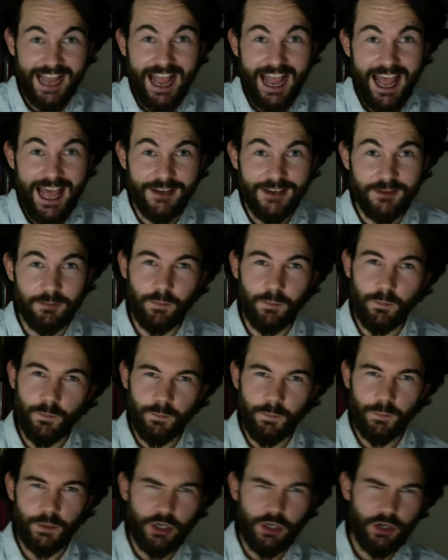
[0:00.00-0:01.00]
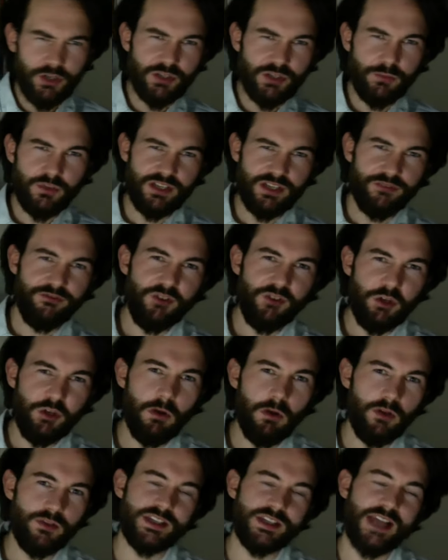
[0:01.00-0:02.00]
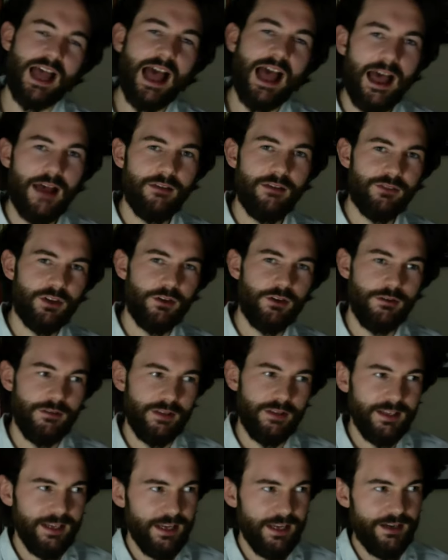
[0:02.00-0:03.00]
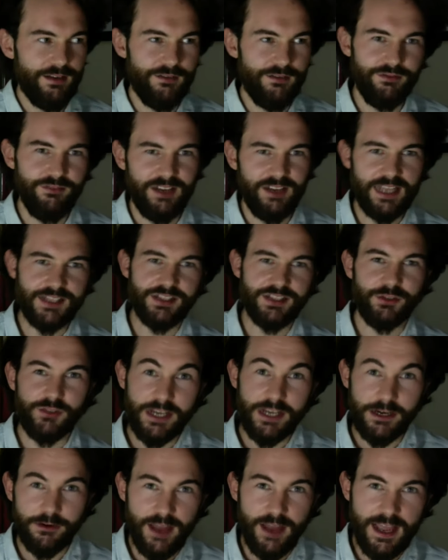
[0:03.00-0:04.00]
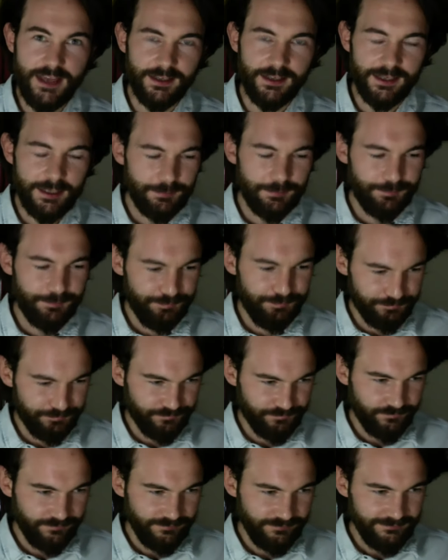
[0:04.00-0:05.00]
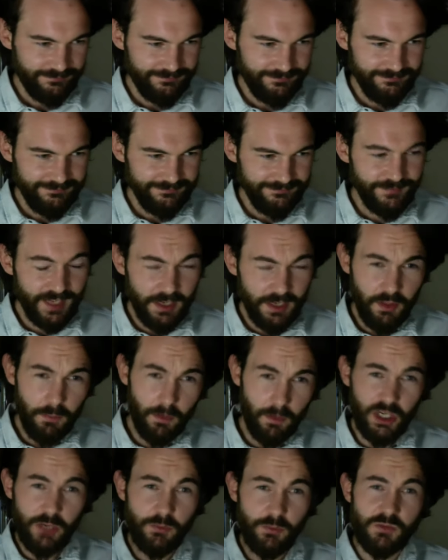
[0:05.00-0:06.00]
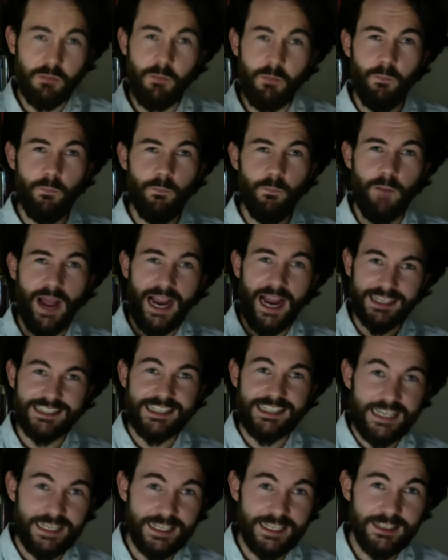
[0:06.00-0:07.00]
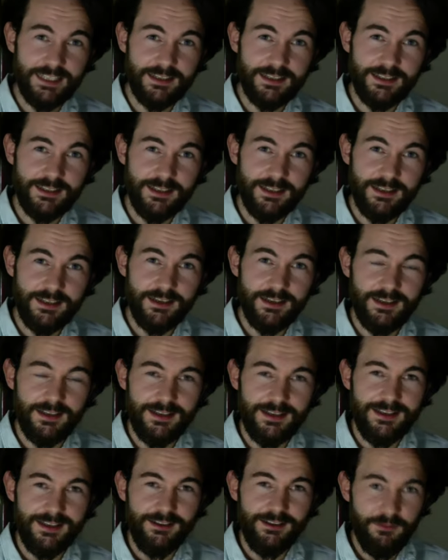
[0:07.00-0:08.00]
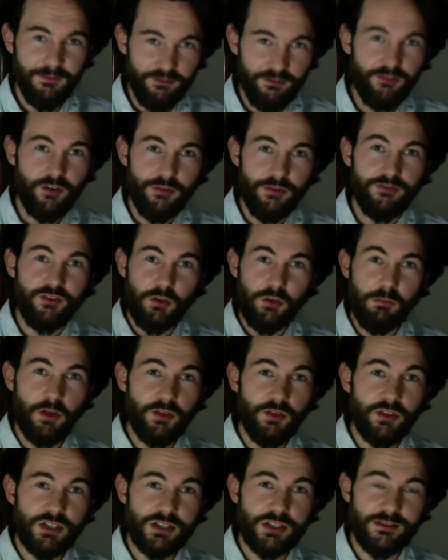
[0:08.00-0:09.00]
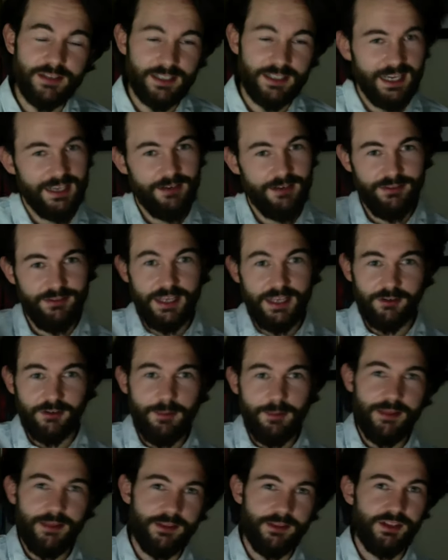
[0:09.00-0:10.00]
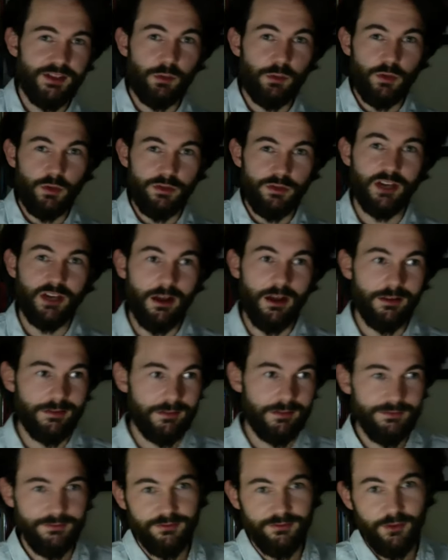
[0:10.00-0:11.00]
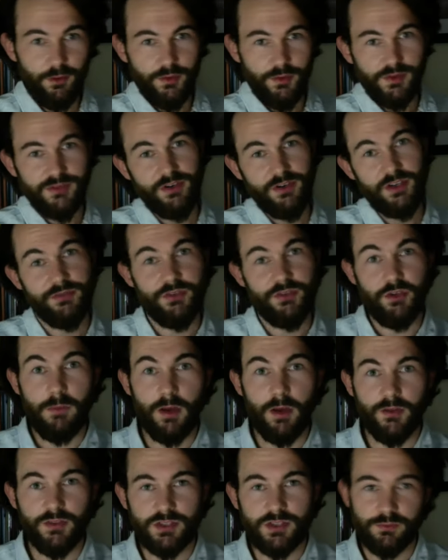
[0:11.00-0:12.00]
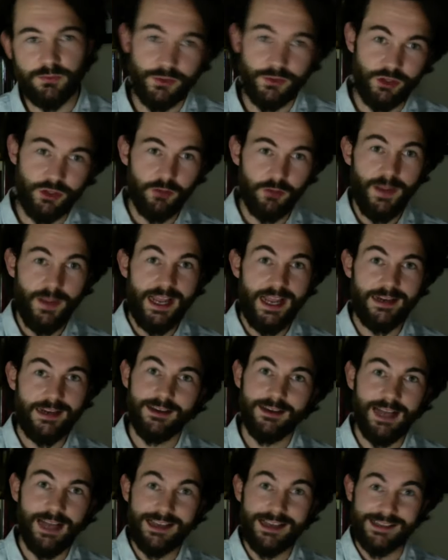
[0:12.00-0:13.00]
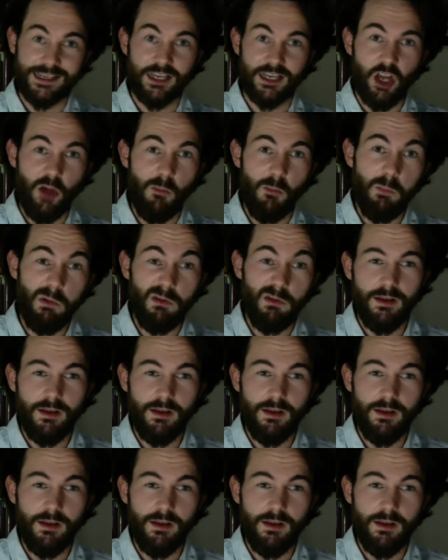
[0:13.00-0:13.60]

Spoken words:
And because it was a few months after the kind of financial year end, the money was backdated for a few months. The kind of increment that you would have got for those first few months was all paid as a lump.